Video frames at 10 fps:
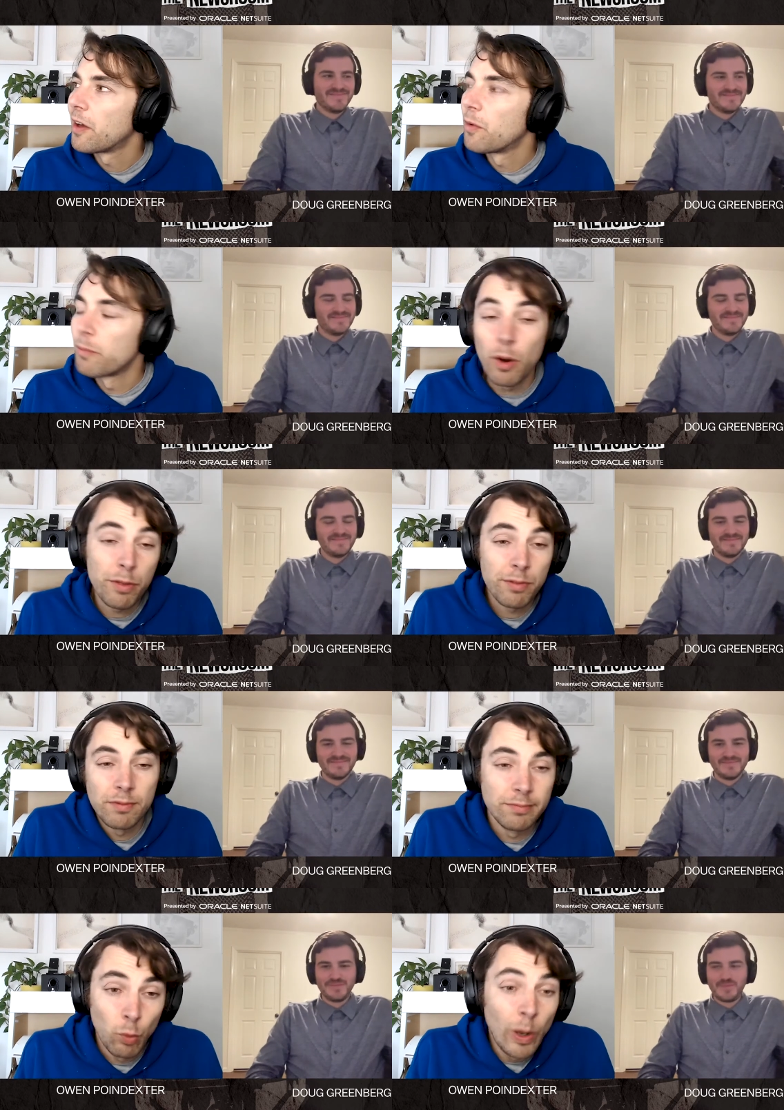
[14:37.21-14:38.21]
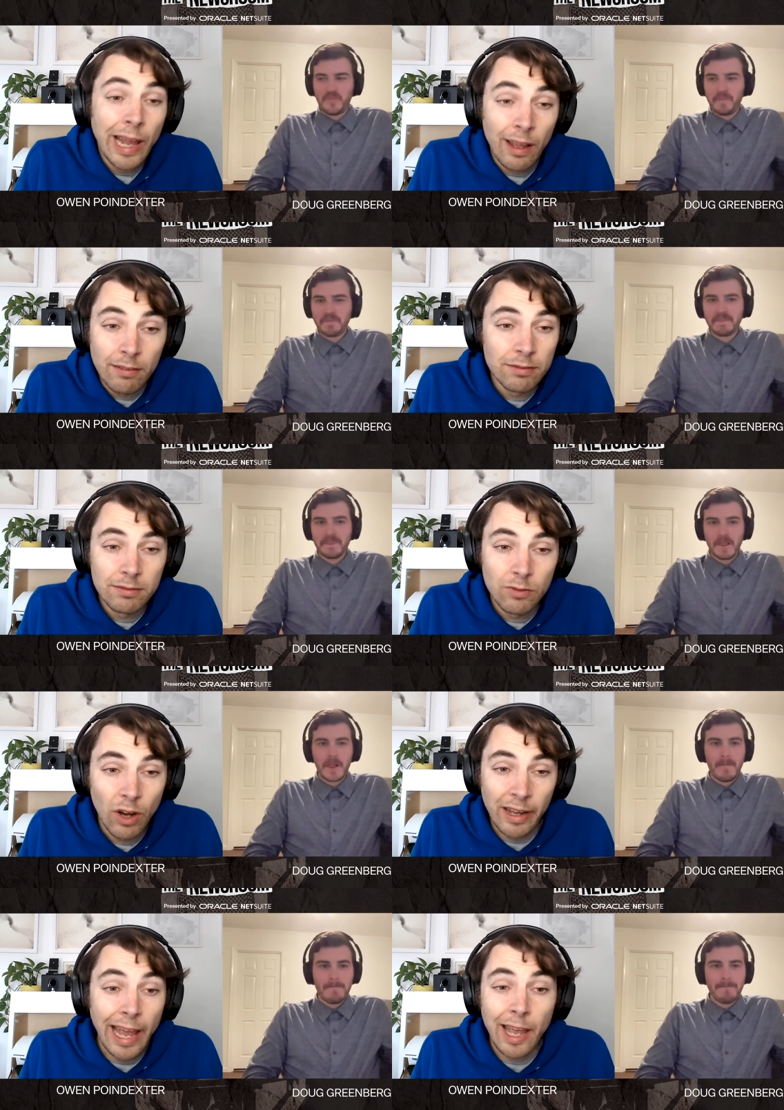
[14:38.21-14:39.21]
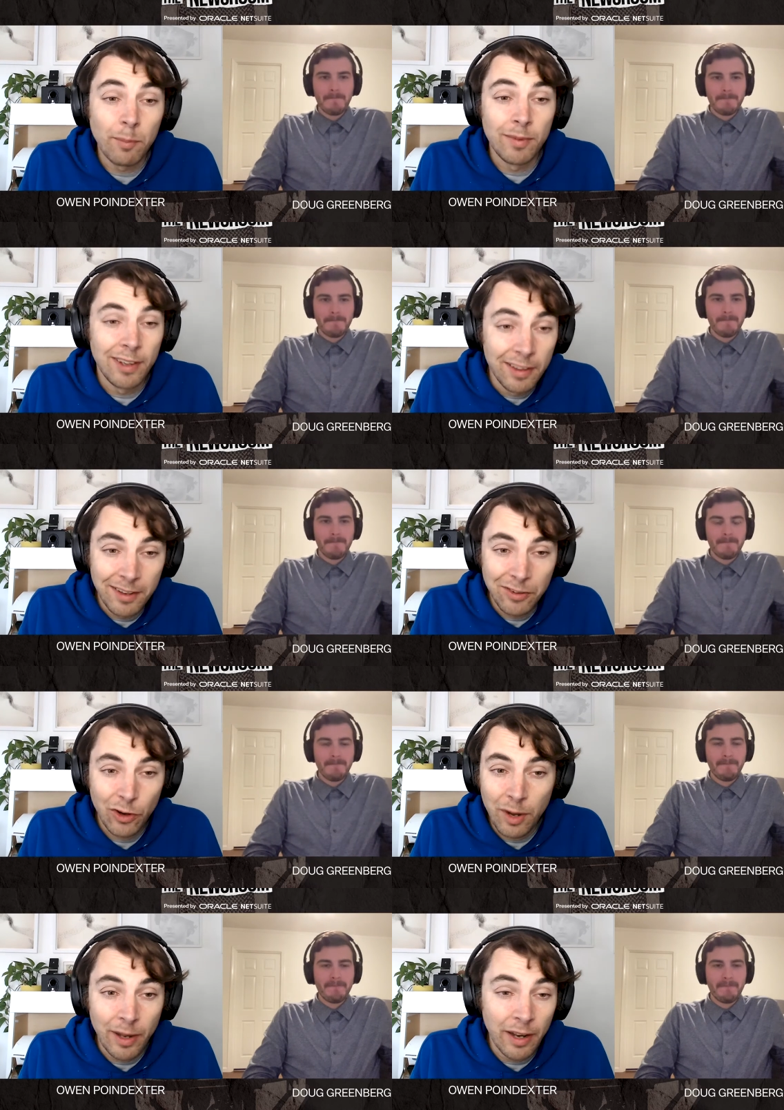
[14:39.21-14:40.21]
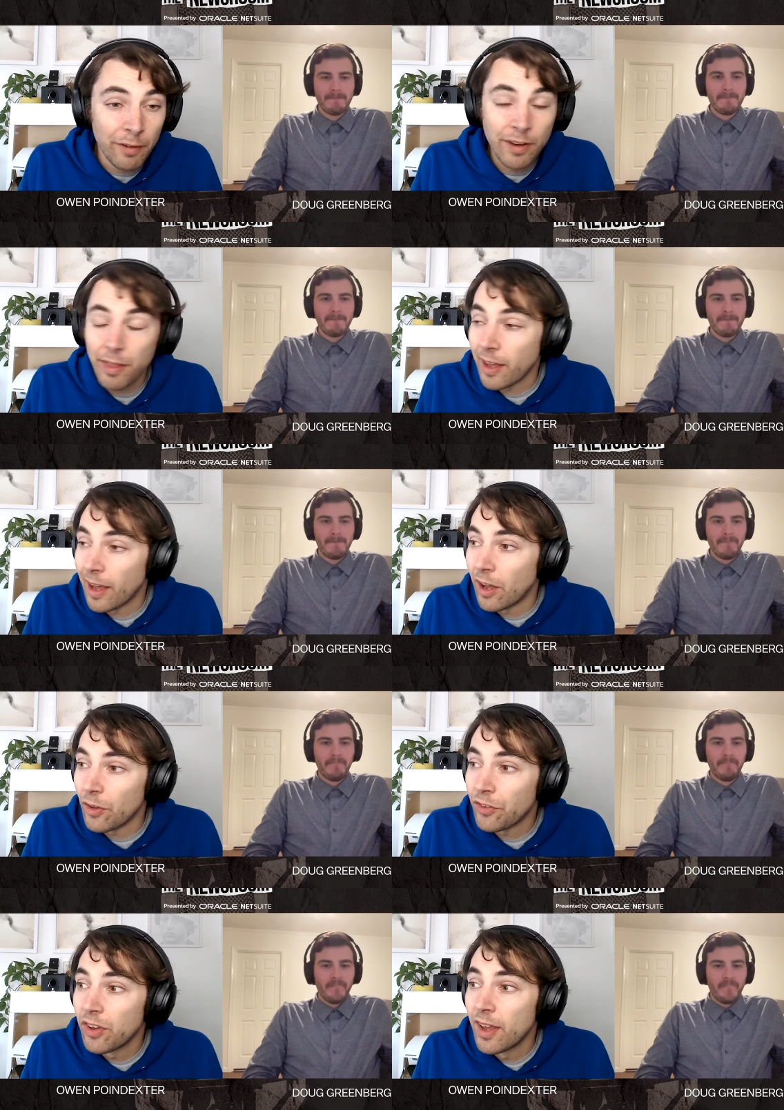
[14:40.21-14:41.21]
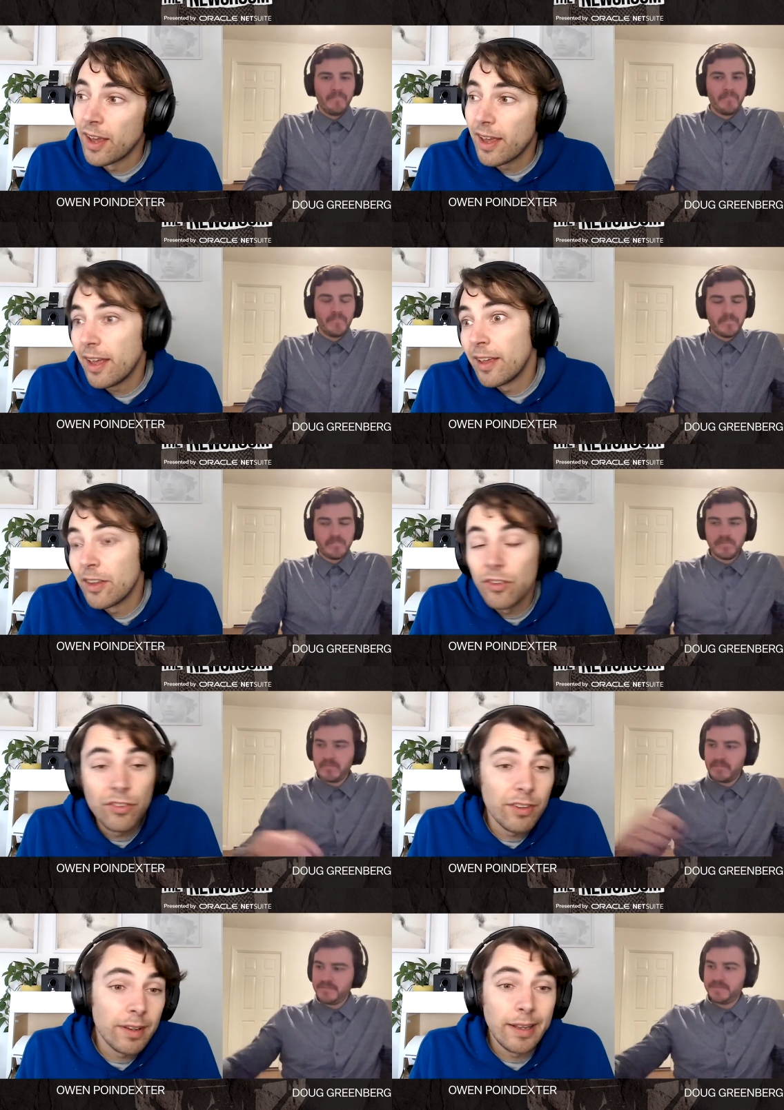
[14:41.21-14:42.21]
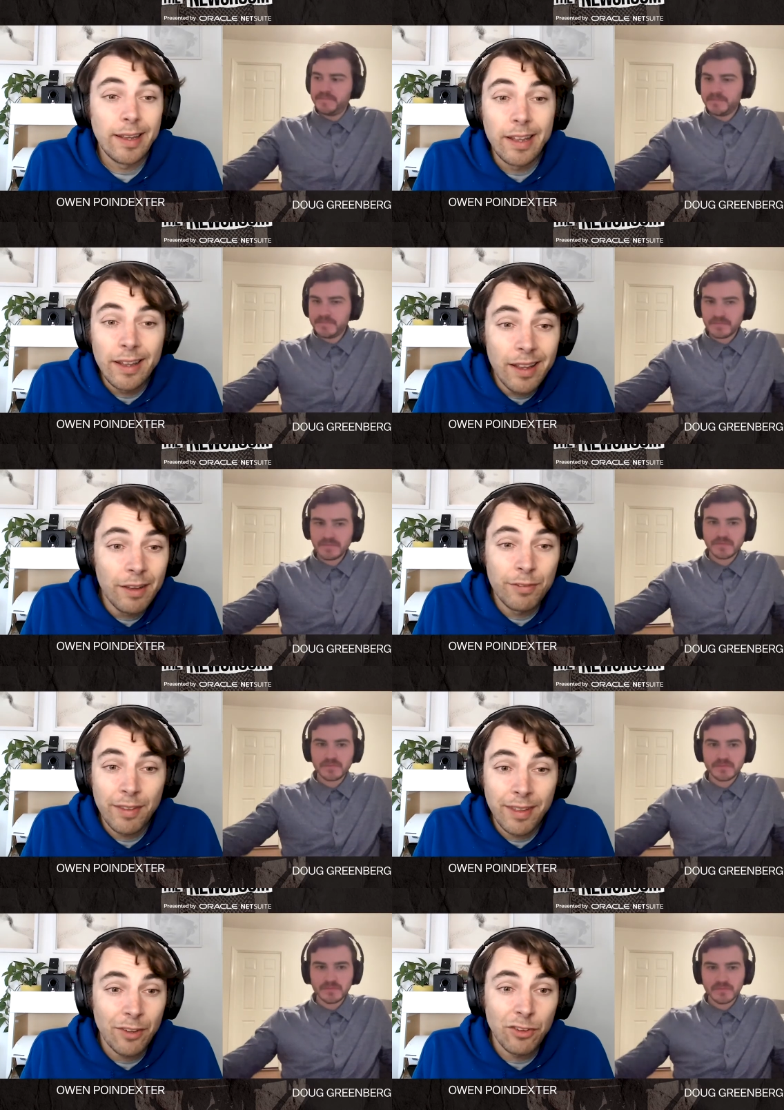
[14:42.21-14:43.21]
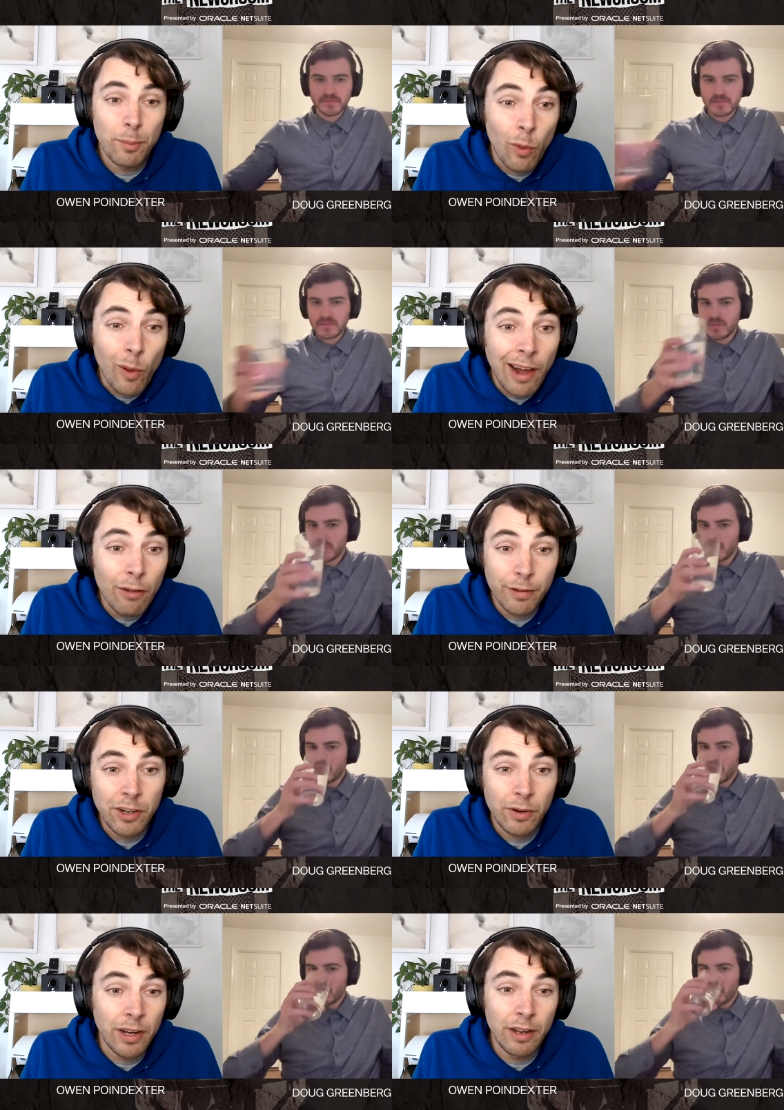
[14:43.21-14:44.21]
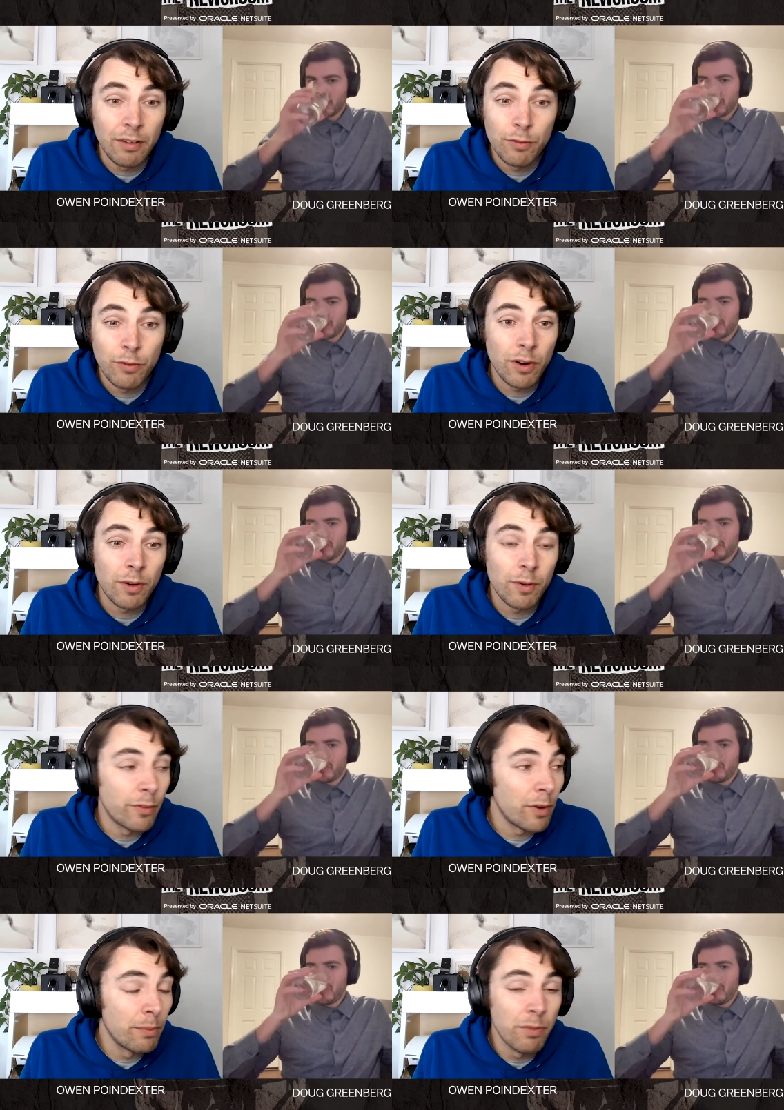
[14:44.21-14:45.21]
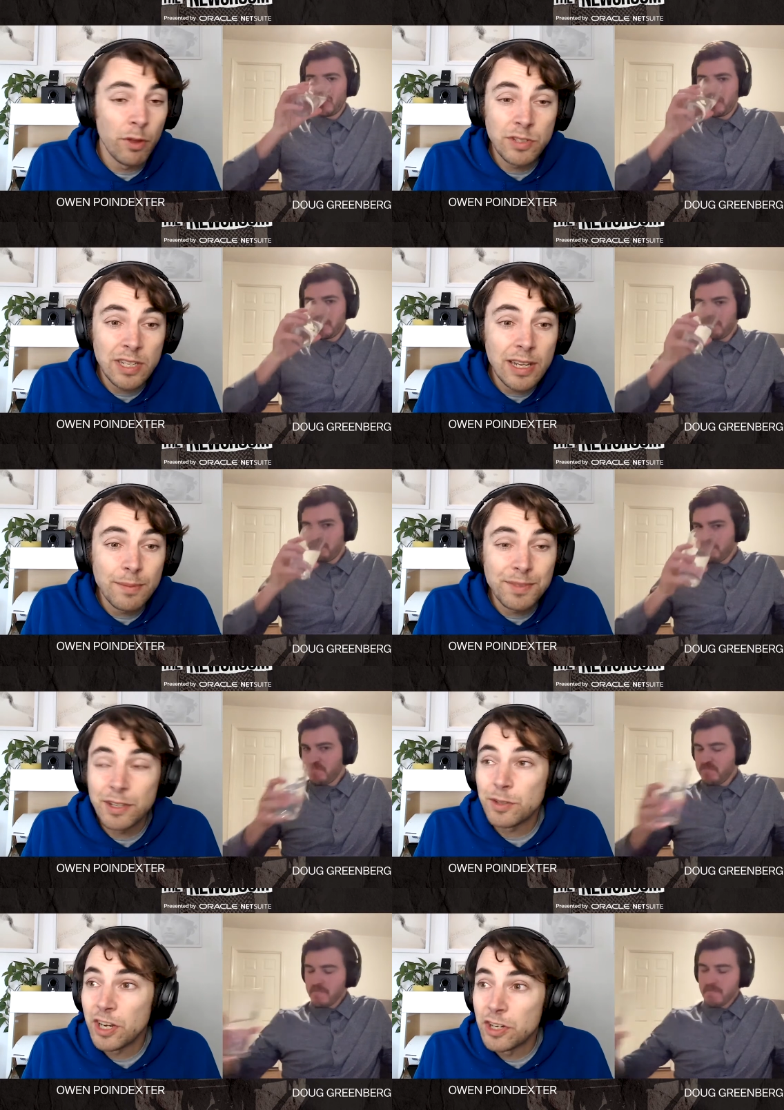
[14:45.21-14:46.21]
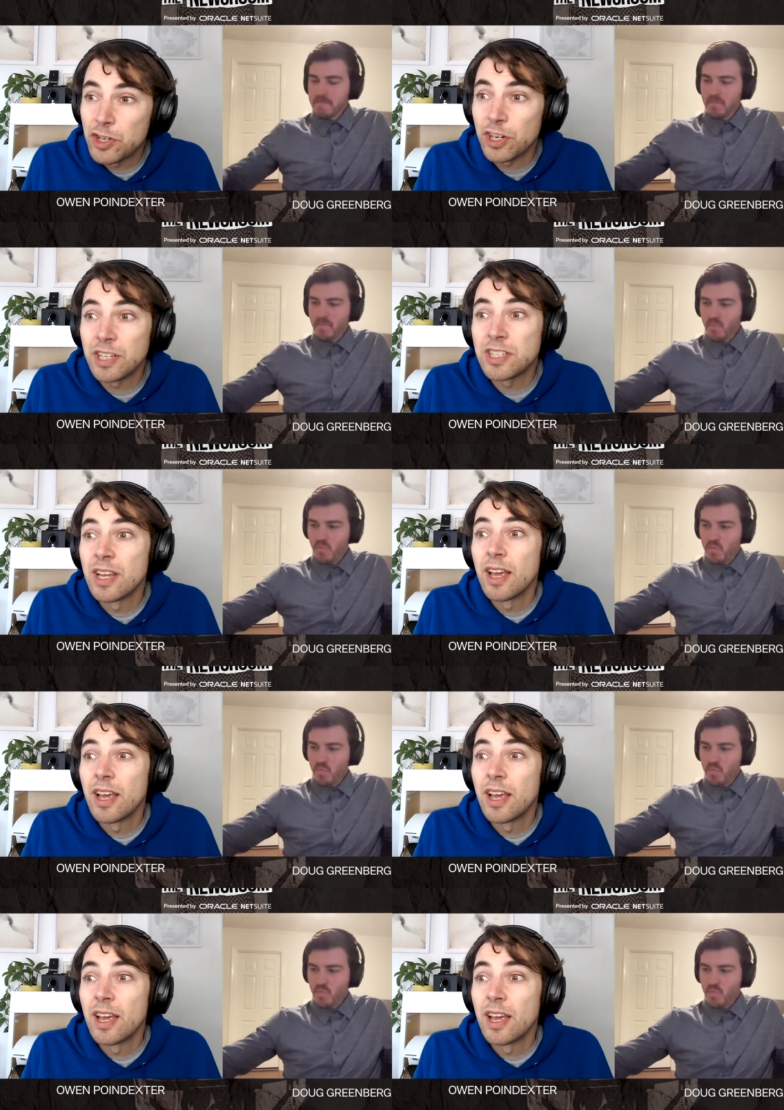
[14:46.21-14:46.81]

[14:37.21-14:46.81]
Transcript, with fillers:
Speaker 1: both winning a game in this tournament, if nothing else, is if nothing else a morale victory for for those teams and those countries.